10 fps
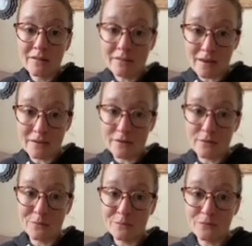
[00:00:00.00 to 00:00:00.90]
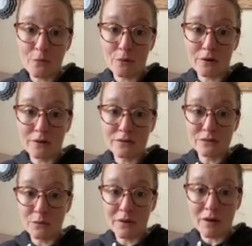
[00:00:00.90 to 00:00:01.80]
thank you for
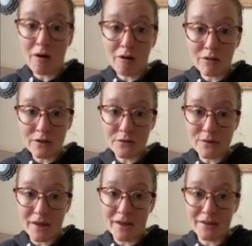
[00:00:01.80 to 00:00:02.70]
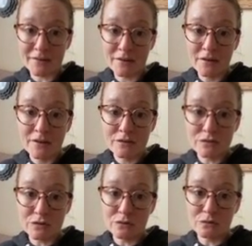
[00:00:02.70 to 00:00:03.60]
doing all that you can
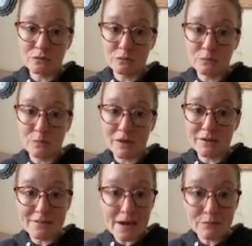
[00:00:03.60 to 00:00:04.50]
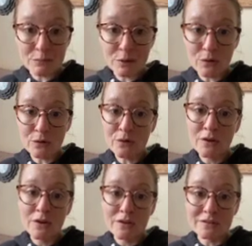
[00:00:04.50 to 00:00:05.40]
to be adaptable,
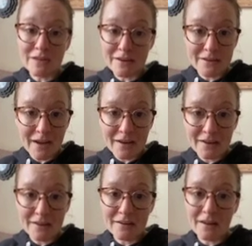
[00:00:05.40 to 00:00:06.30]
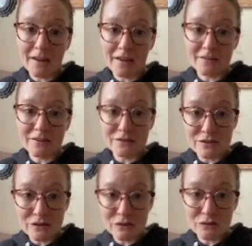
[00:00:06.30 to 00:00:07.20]
dedicated, and
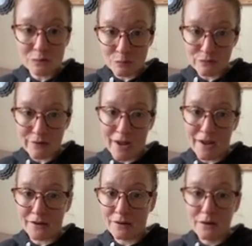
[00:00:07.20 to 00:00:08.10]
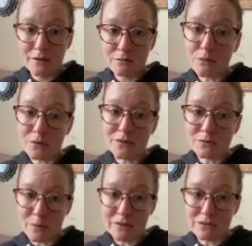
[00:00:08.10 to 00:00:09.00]
continue to provide for these
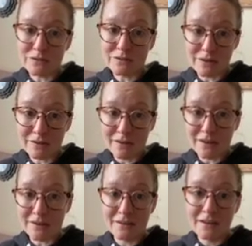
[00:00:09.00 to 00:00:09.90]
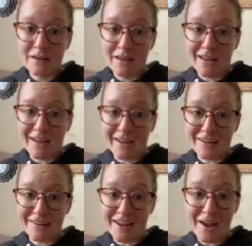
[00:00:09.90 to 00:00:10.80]
patients in need.
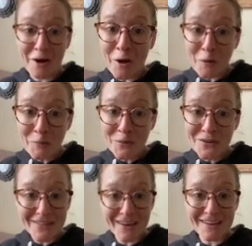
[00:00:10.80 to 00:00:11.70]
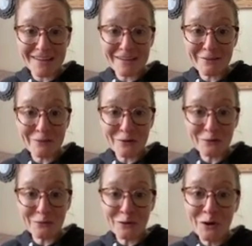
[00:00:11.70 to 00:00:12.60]
And I hope that I can give
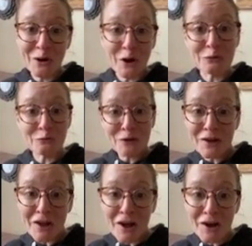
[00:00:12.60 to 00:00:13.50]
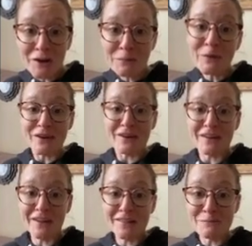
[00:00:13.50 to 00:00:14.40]
you a real hug, but in the